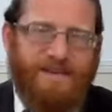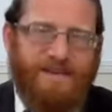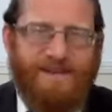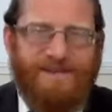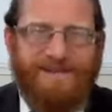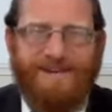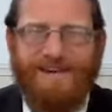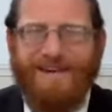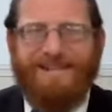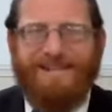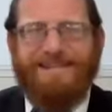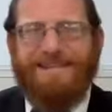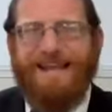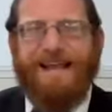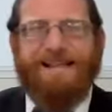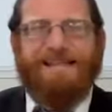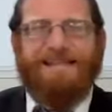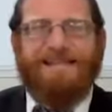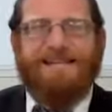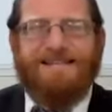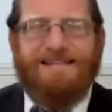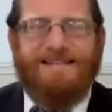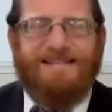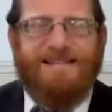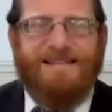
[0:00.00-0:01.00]
that, nah, not
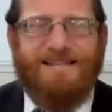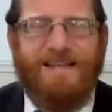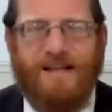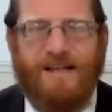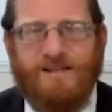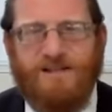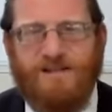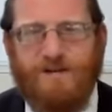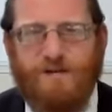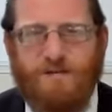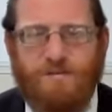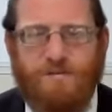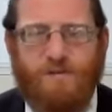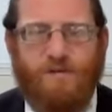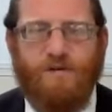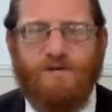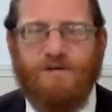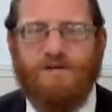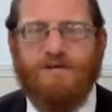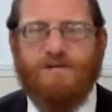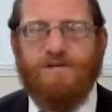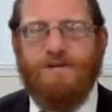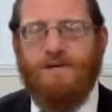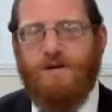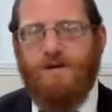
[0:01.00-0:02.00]
this. This is not so
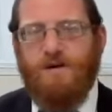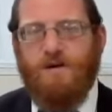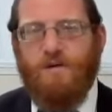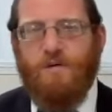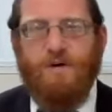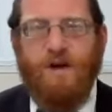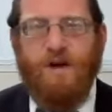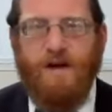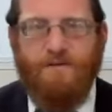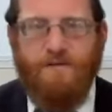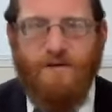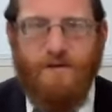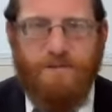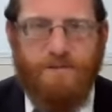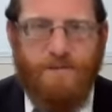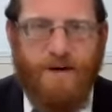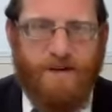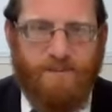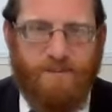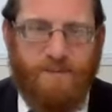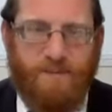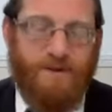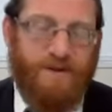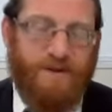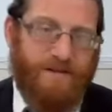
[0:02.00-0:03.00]
important. Whatever it
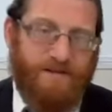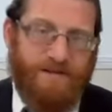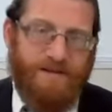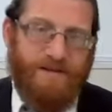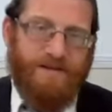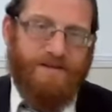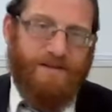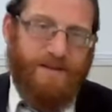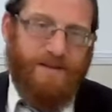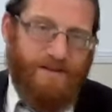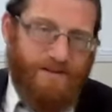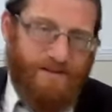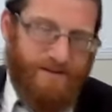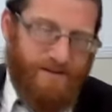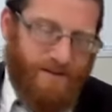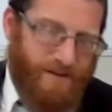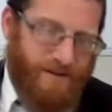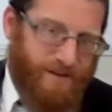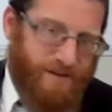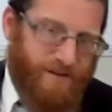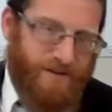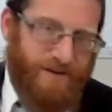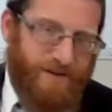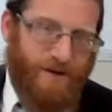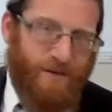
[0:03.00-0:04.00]
might be. In
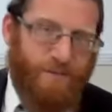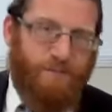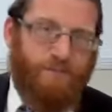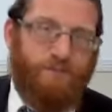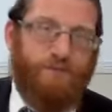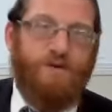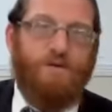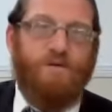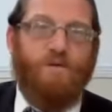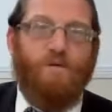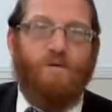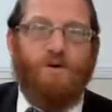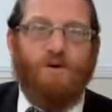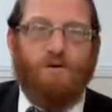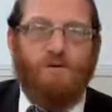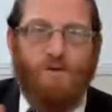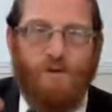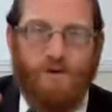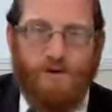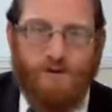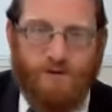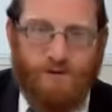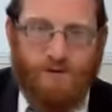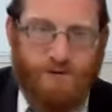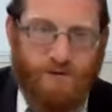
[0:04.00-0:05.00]
the pre-World
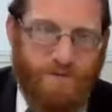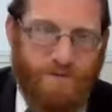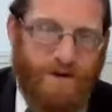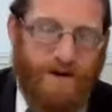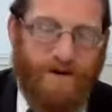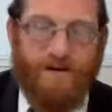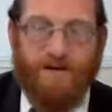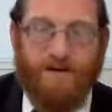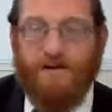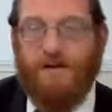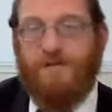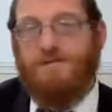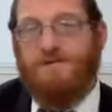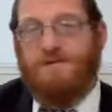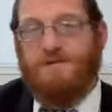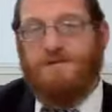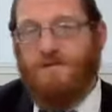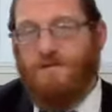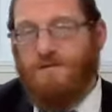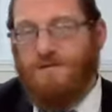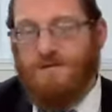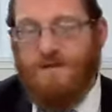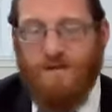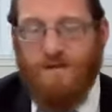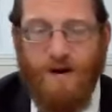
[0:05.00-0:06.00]
War II America
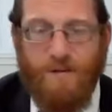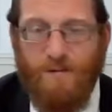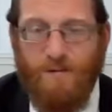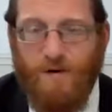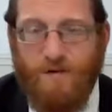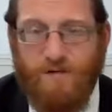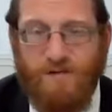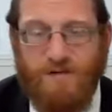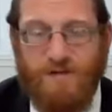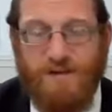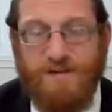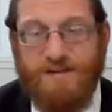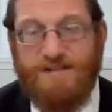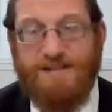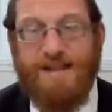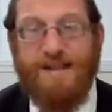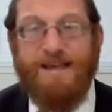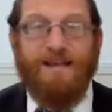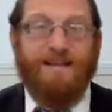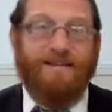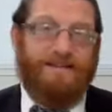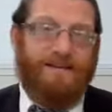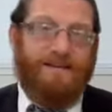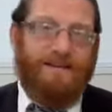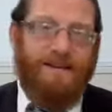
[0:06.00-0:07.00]
was a number of things.
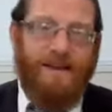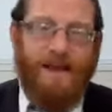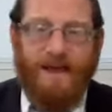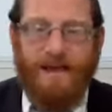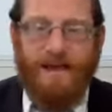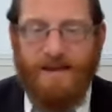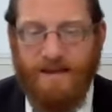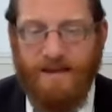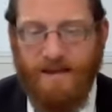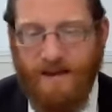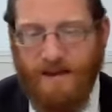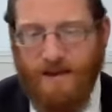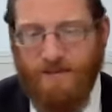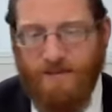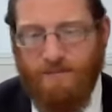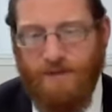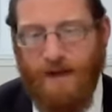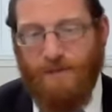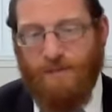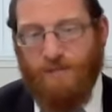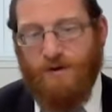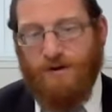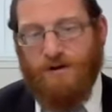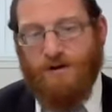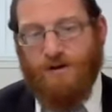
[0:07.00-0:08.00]
Today,
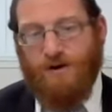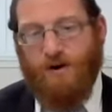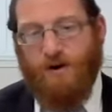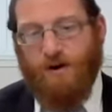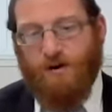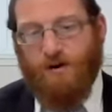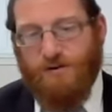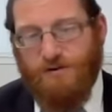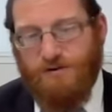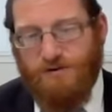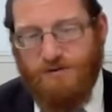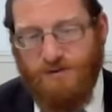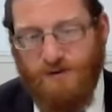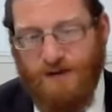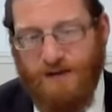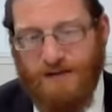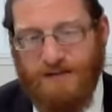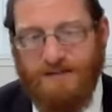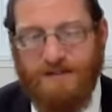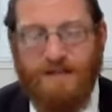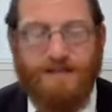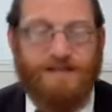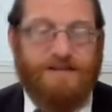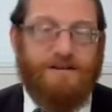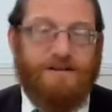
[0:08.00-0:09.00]
maybe we can argue
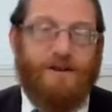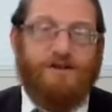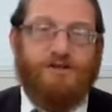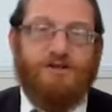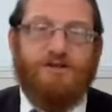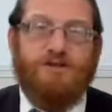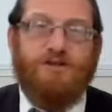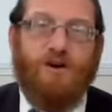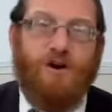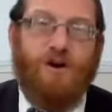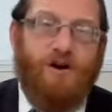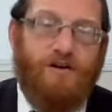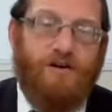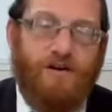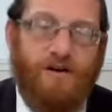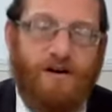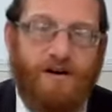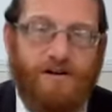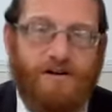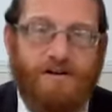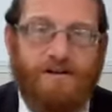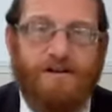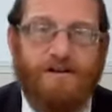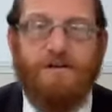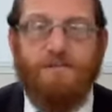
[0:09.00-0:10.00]
it's lashon
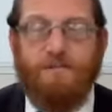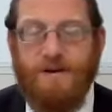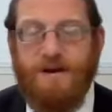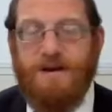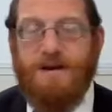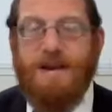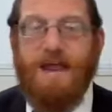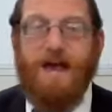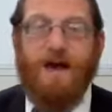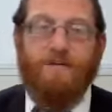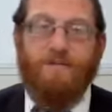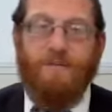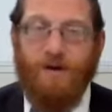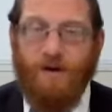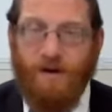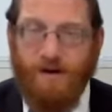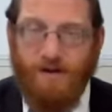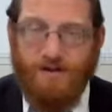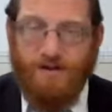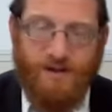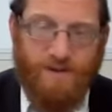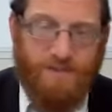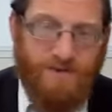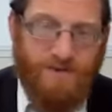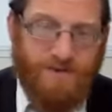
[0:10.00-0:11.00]
hara, but now Baruch
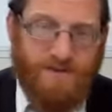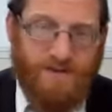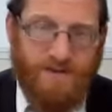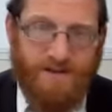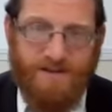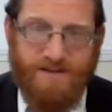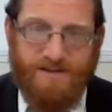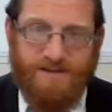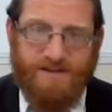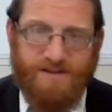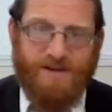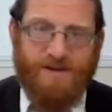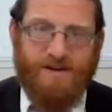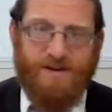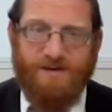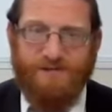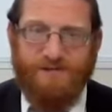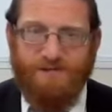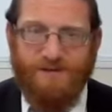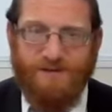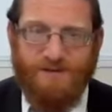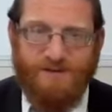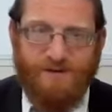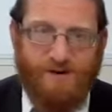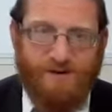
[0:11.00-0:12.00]
Hashem there's a
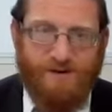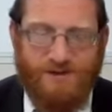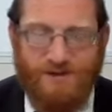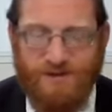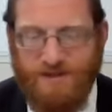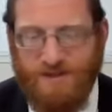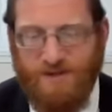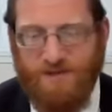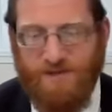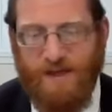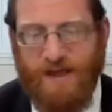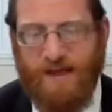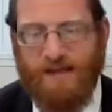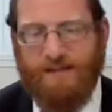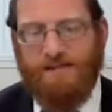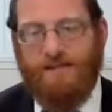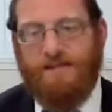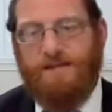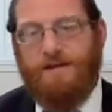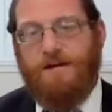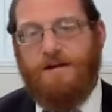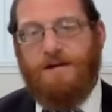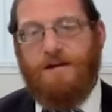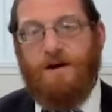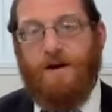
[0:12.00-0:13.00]
resurgence of that,
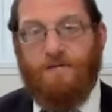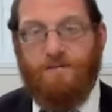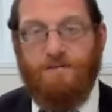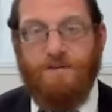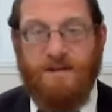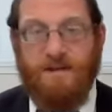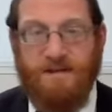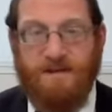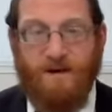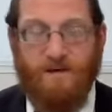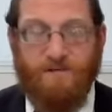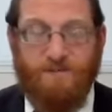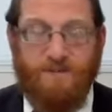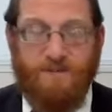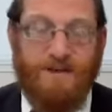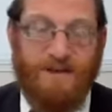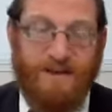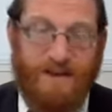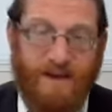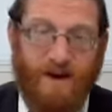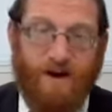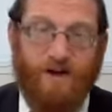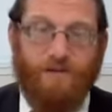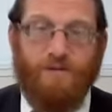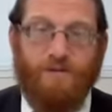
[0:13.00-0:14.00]
of being
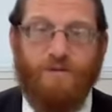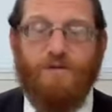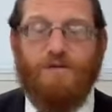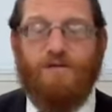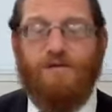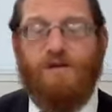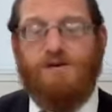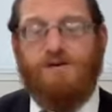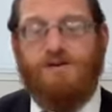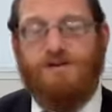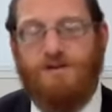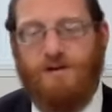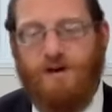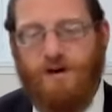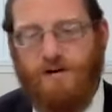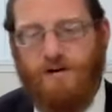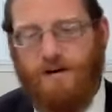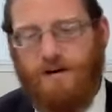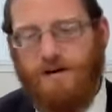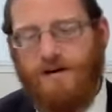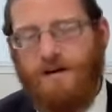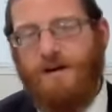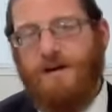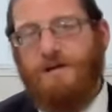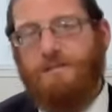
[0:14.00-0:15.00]
careful with lashon
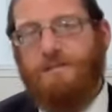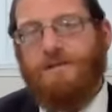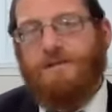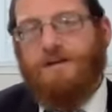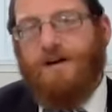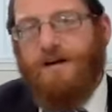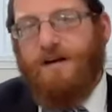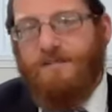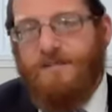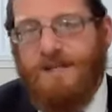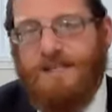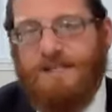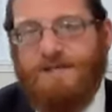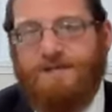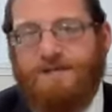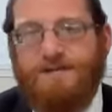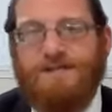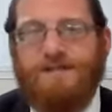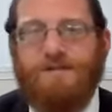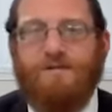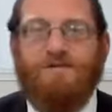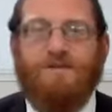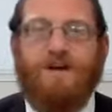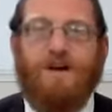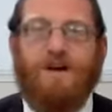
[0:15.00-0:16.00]
hara. But there are mitzvahs
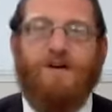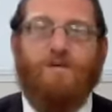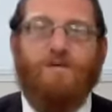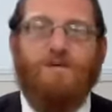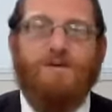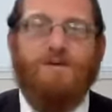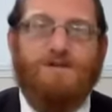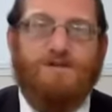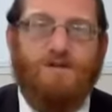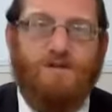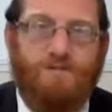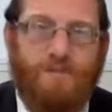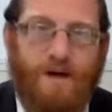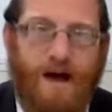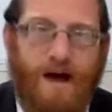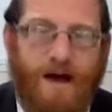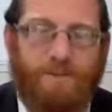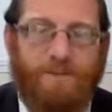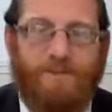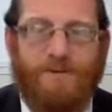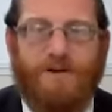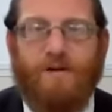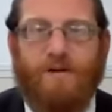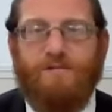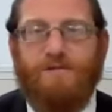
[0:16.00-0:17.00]
that we're not always so
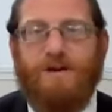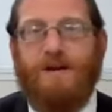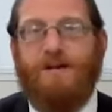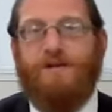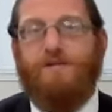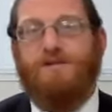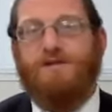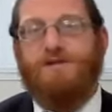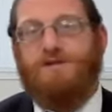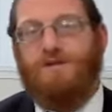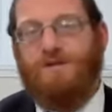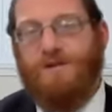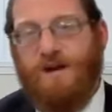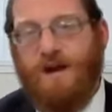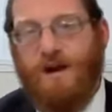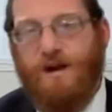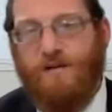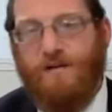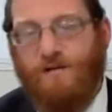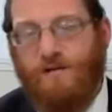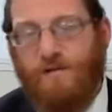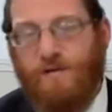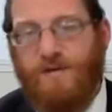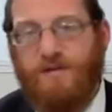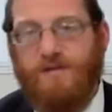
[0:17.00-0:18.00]
makbid, we're not always so
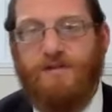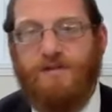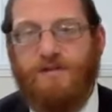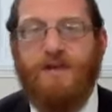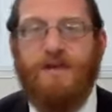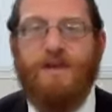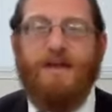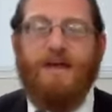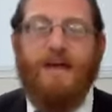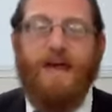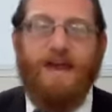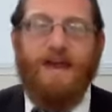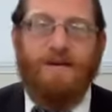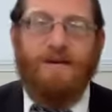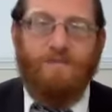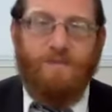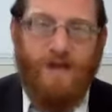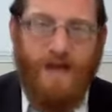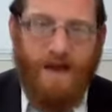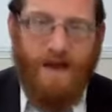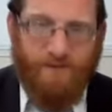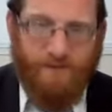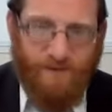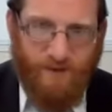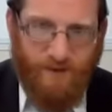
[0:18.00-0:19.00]
careful with. And we
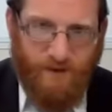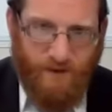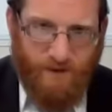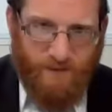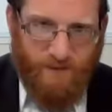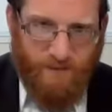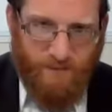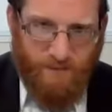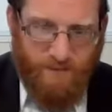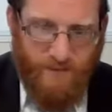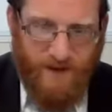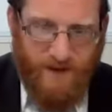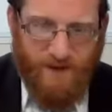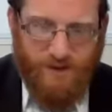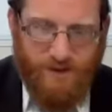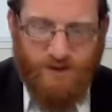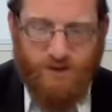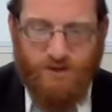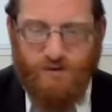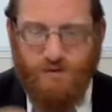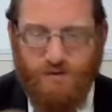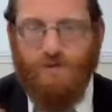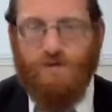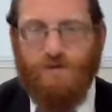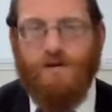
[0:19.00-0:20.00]
have to make
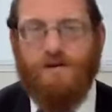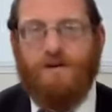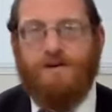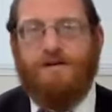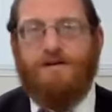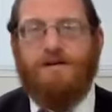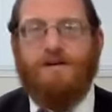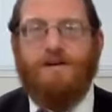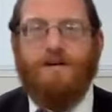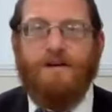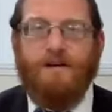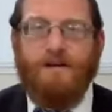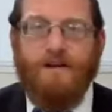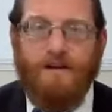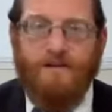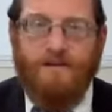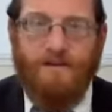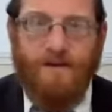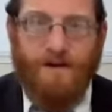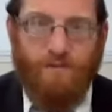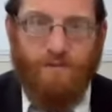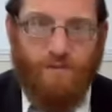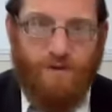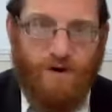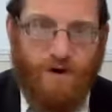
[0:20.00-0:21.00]
sure
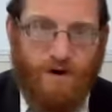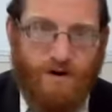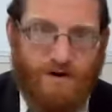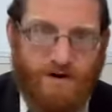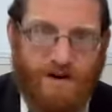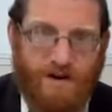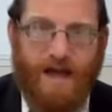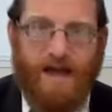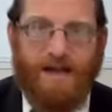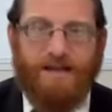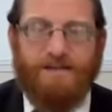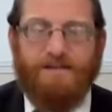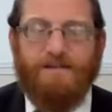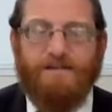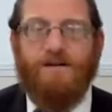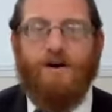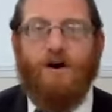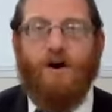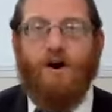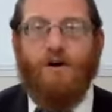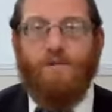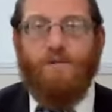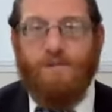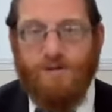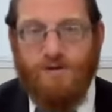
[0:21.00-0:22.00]
that we are not
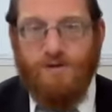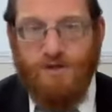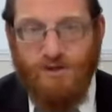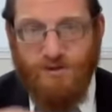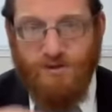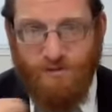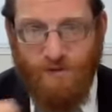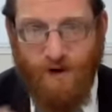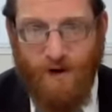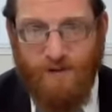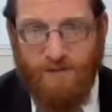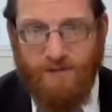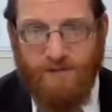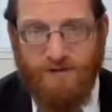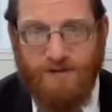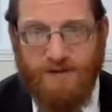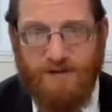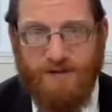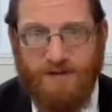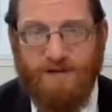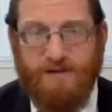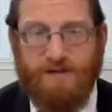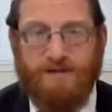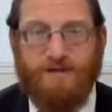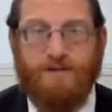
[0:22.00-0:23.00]

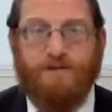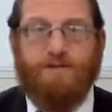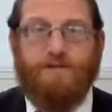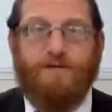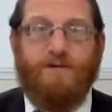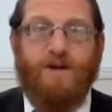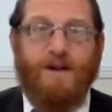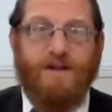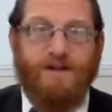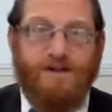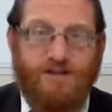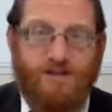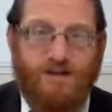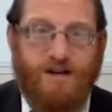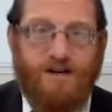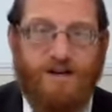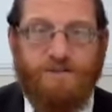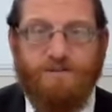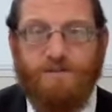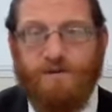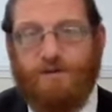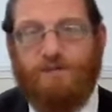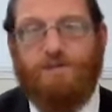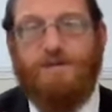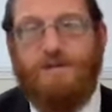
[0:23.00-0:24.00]
arbitrarily
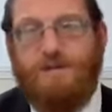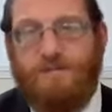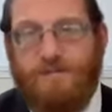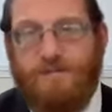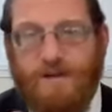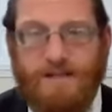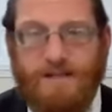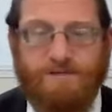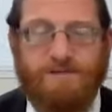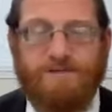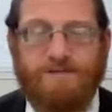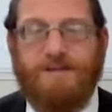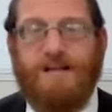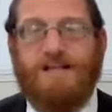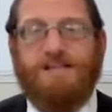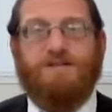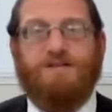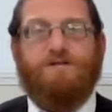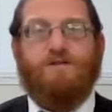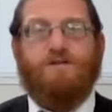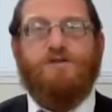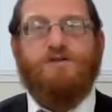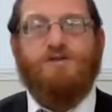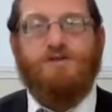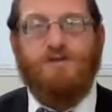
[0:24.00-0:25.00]
differentiating between the mitzvahs. That's
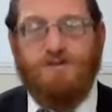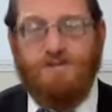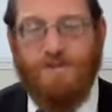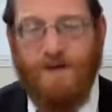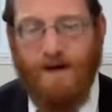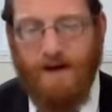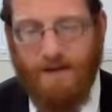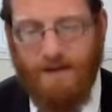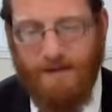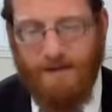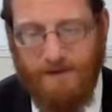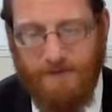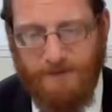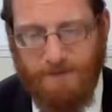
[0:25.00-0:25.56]
a Hirsch's mouth.